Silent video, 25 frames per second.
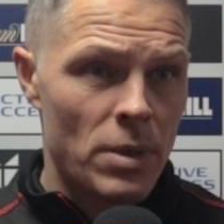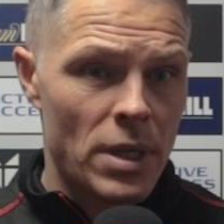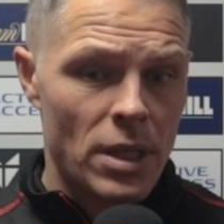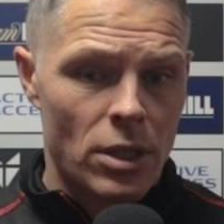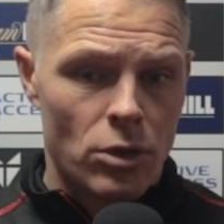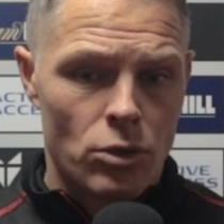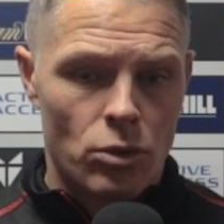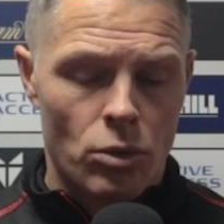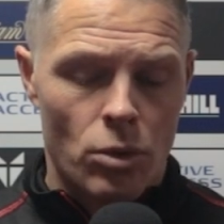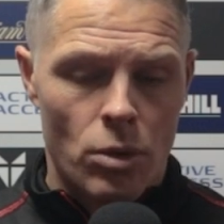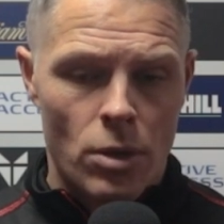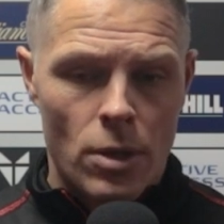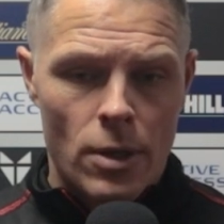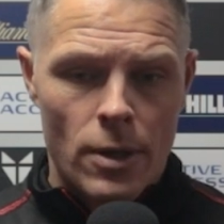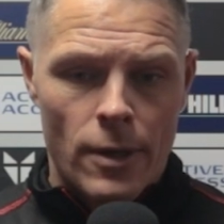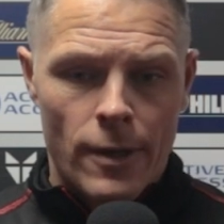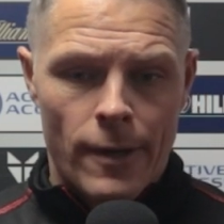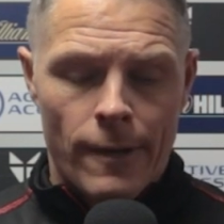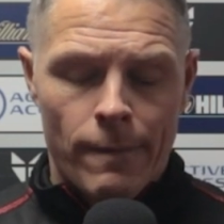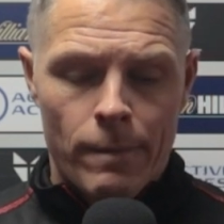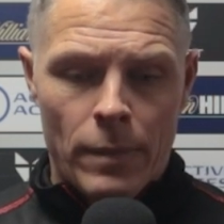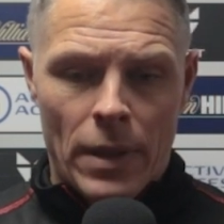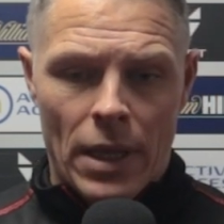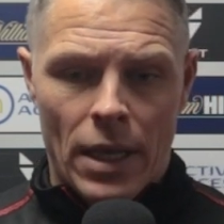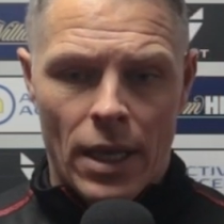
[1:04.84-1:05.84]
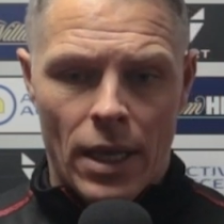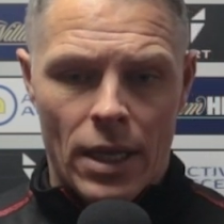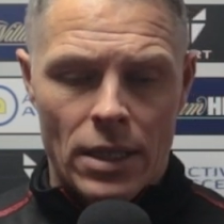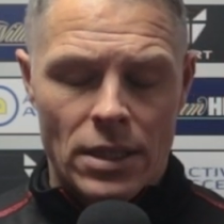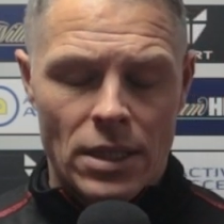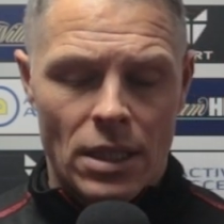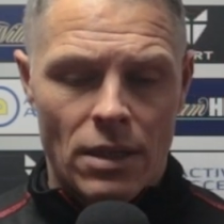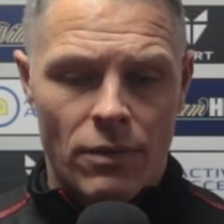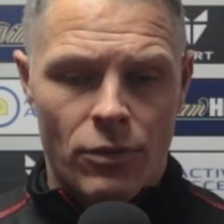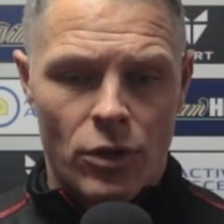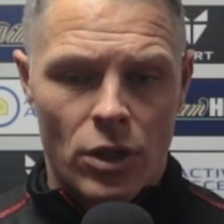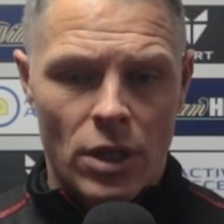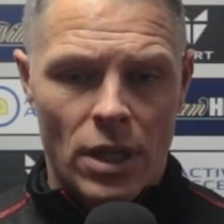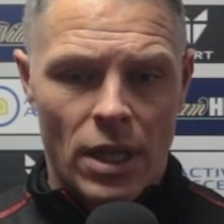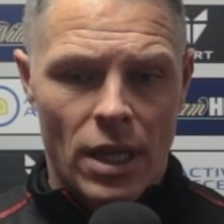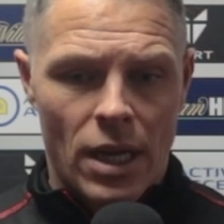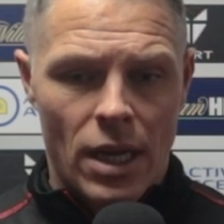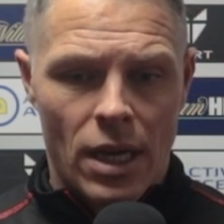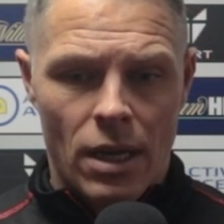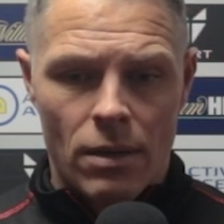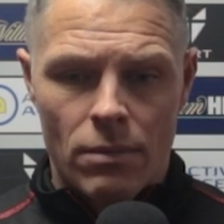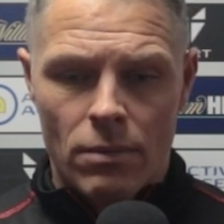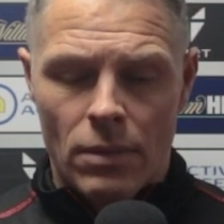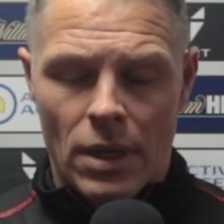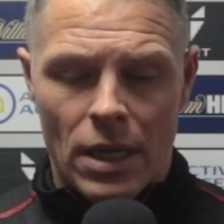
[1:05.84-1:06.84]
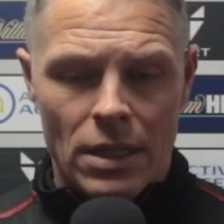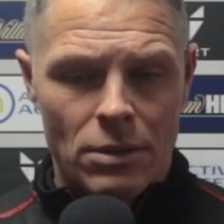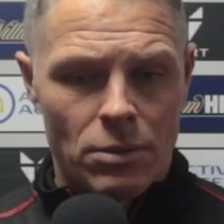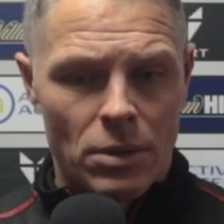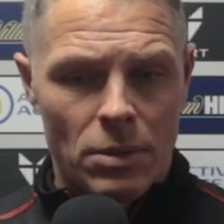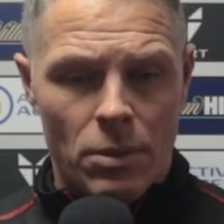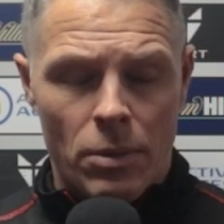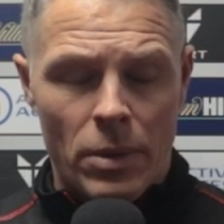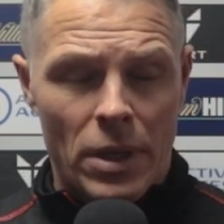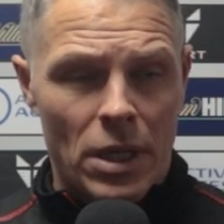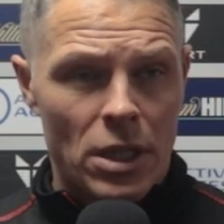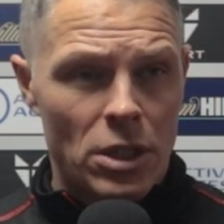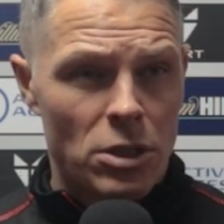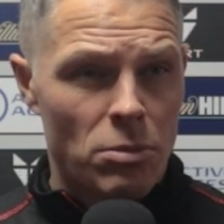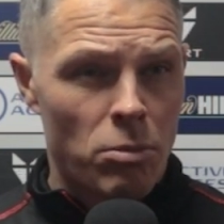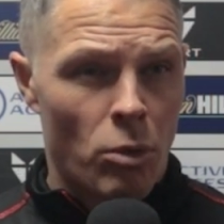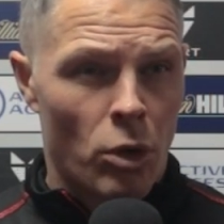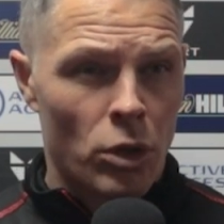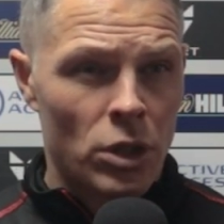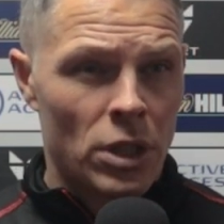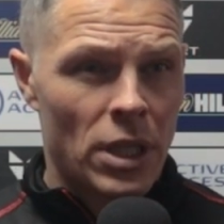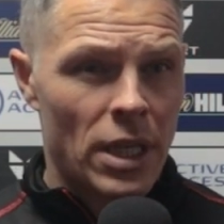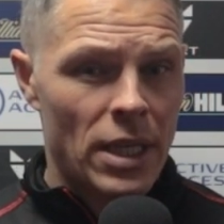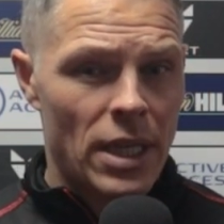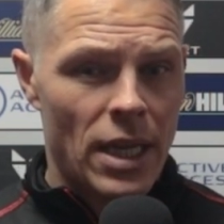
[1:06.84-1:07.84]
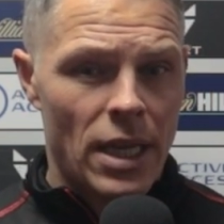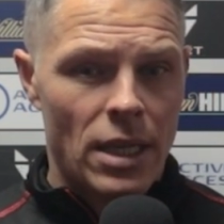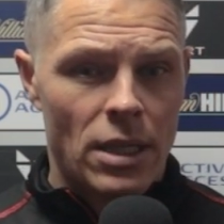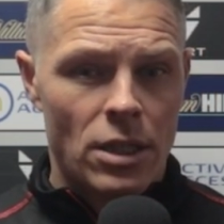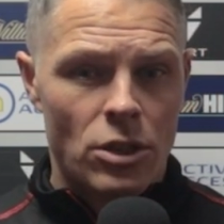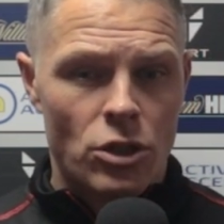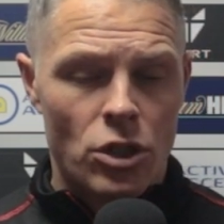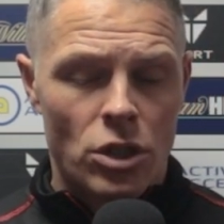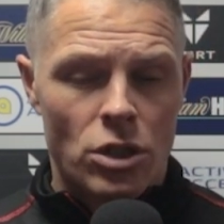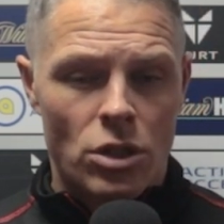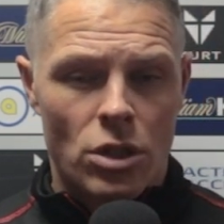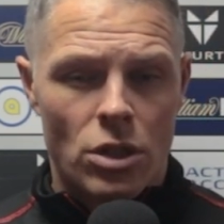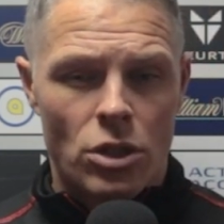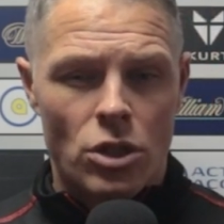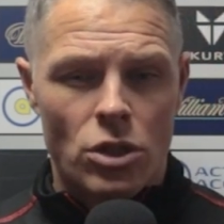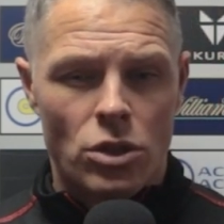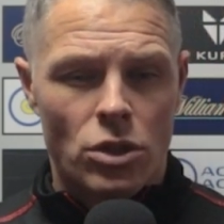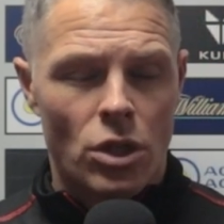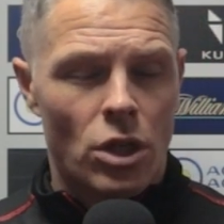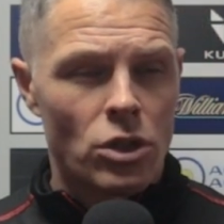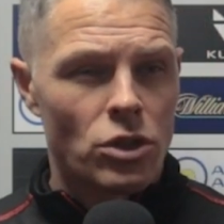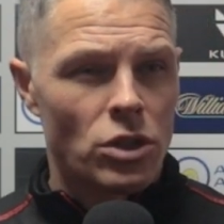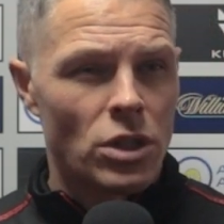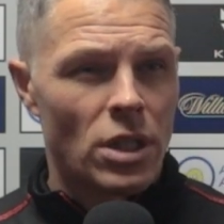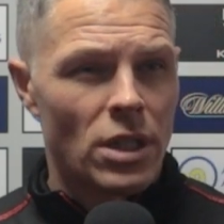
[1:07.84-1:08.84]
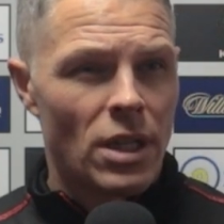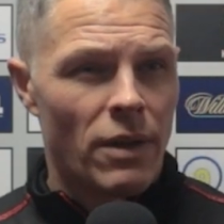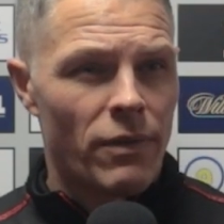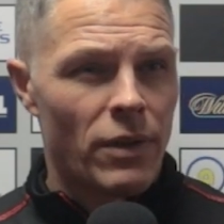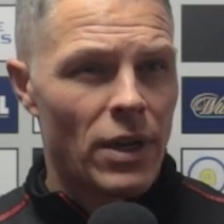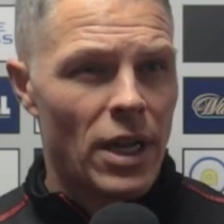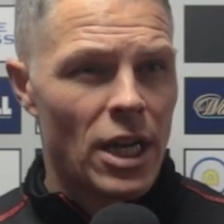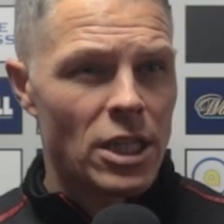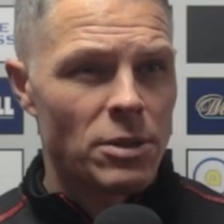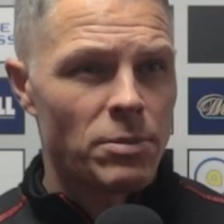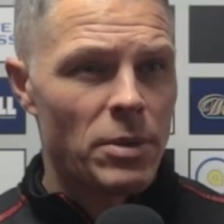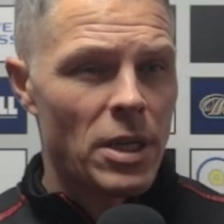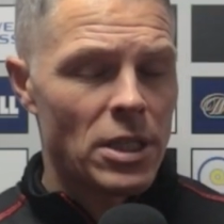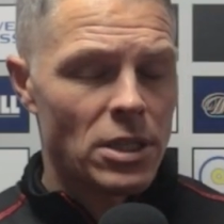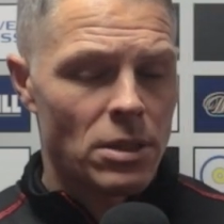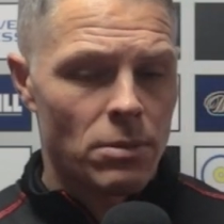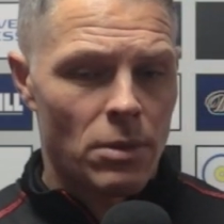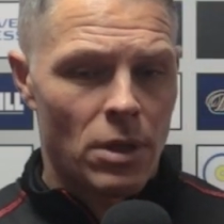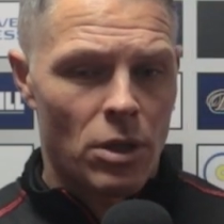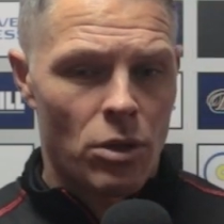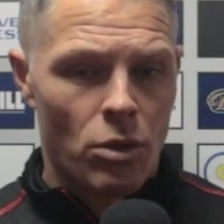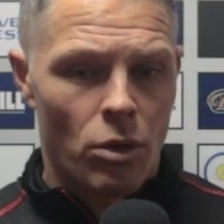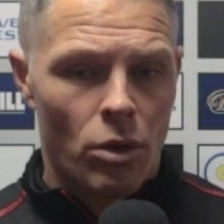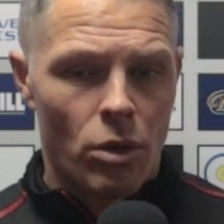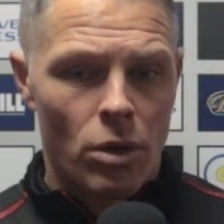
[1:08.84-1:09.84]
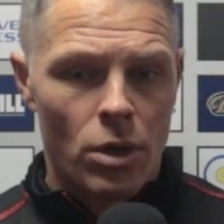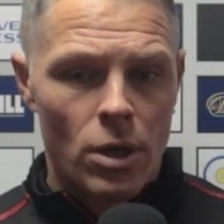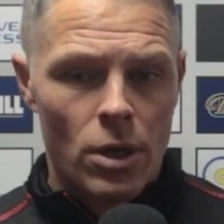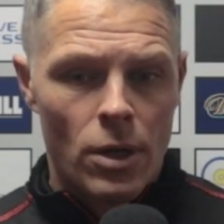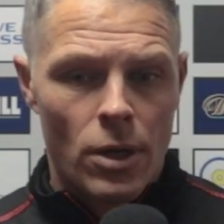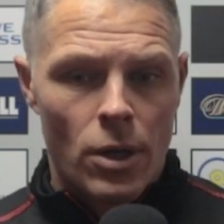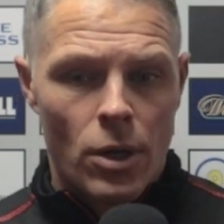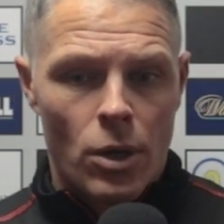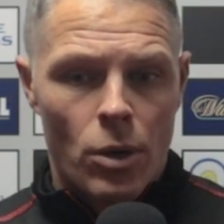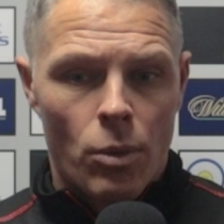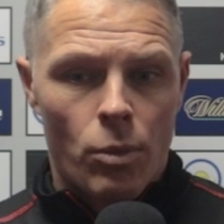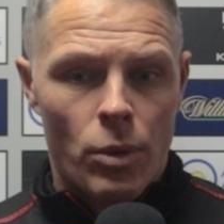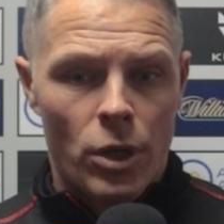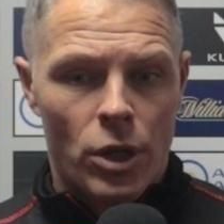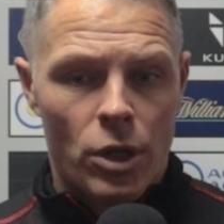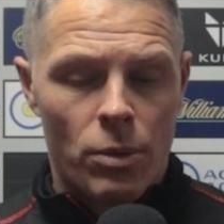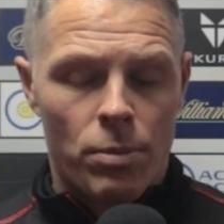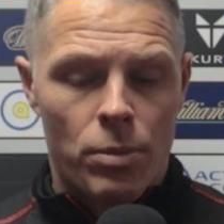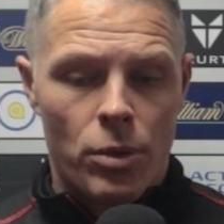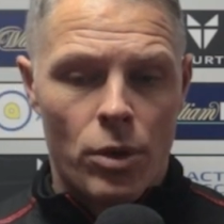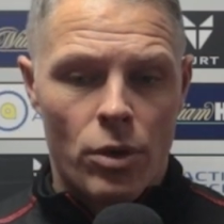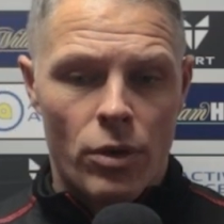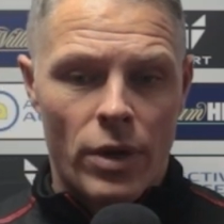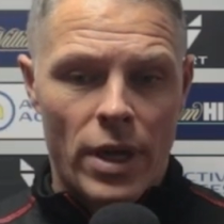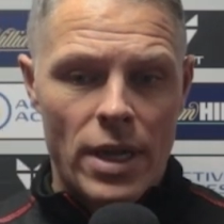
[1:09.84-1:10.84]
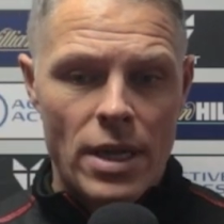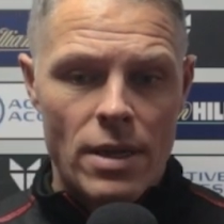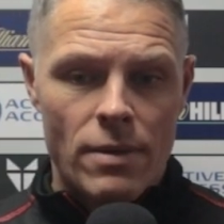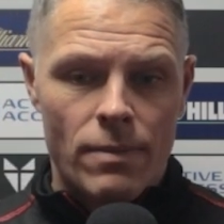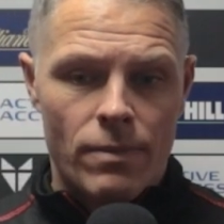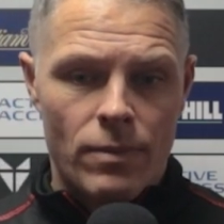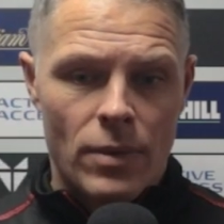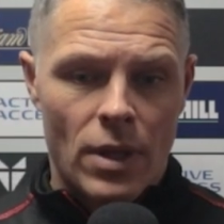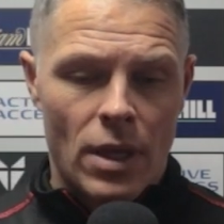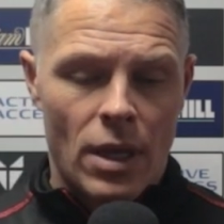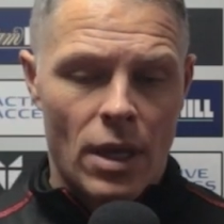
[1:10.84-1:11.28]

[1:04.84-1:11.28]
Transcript: here, so sitting in front of that as we were this morning again, and just touching on different aspects that we thought we could put right,